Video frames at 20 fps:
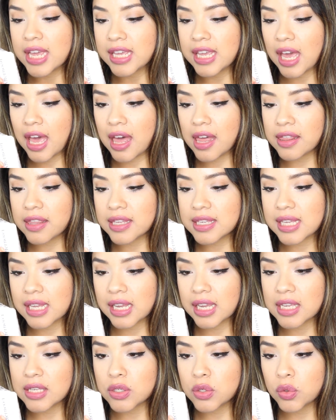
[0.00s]
yeah, this I
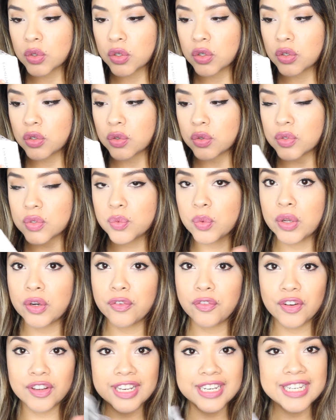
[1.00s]
guess you use one
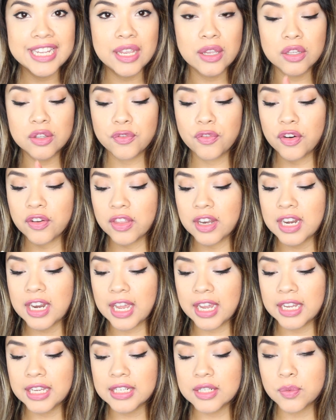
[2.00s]
for the day and for the
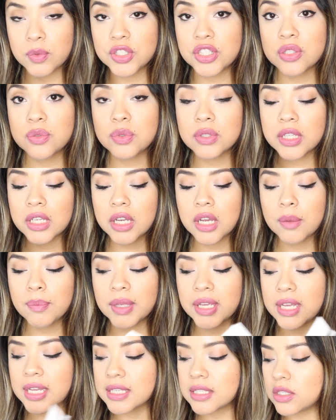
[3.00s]
night, which is really good
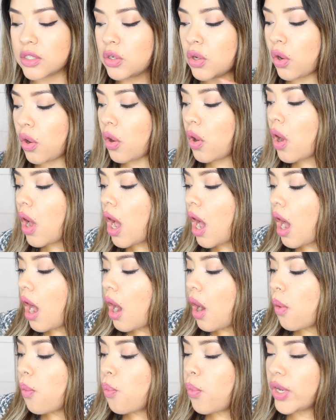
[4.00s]
because you know,
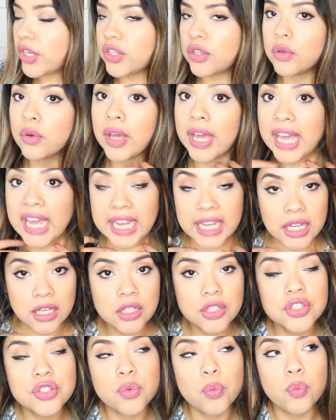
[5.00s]
when you
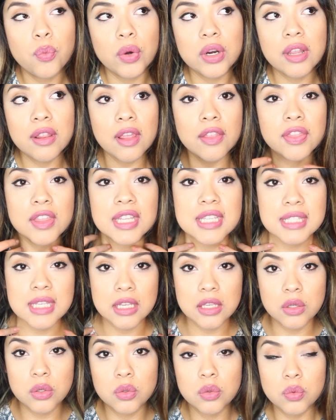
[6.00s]
age, one of the things
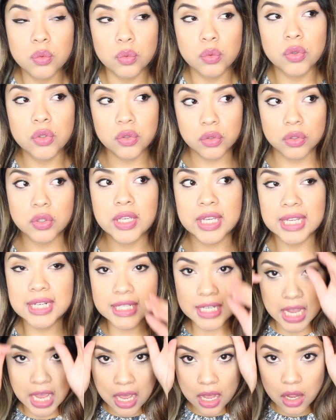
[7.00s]
that you you can
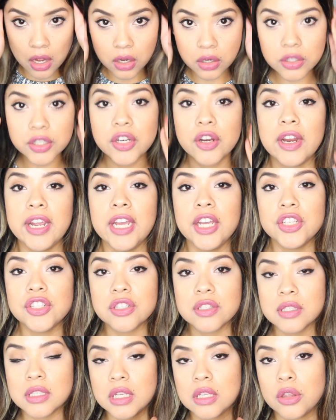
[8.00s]
tell your age
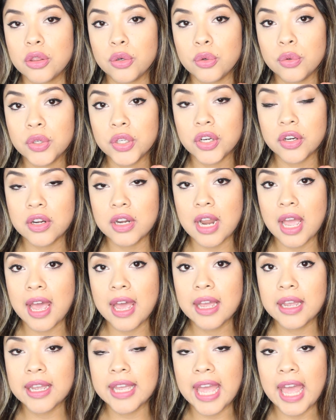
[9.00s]
is through your
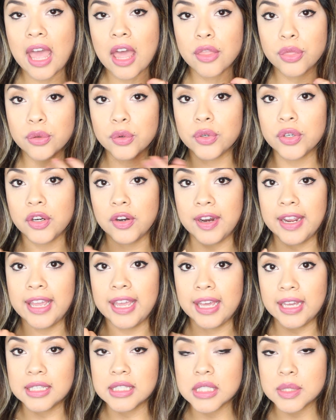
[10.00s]
neck and through your
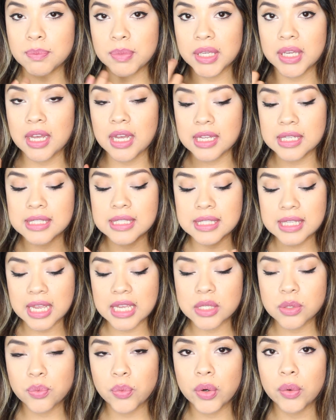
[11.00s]
hands because
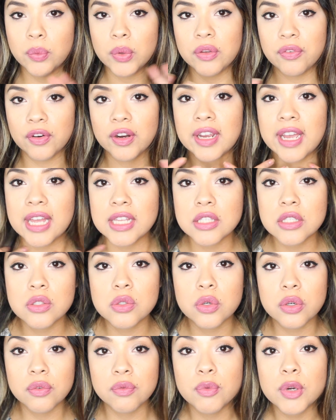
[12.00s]
that's where we forget to
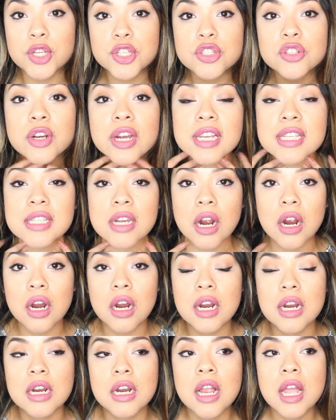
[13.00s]
sort of moisturize
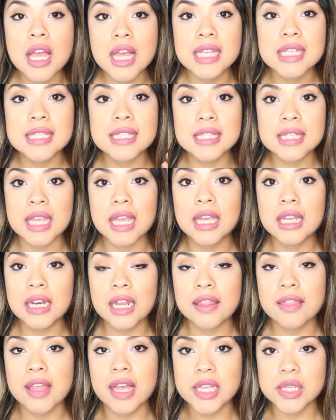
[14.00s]
our skin
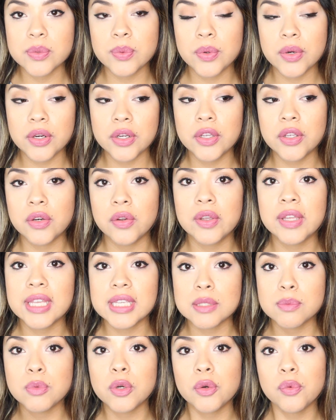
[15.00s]
and that's where, you know, it
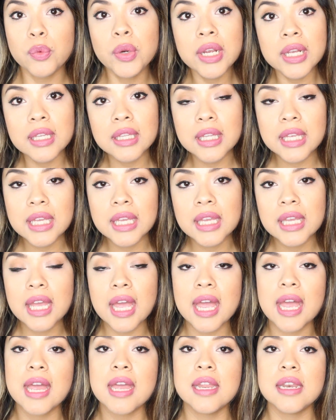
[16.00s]
gets more wrinkly
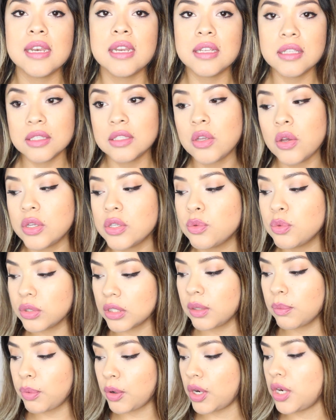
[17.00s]
and so it's
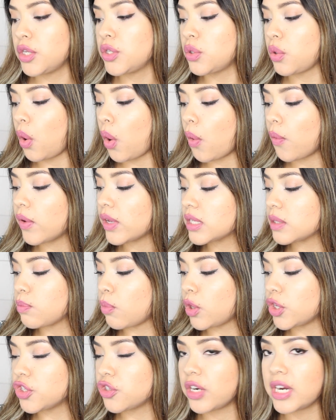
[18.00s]
really important to always
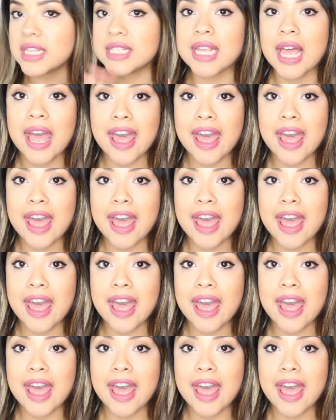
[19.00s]
moisturize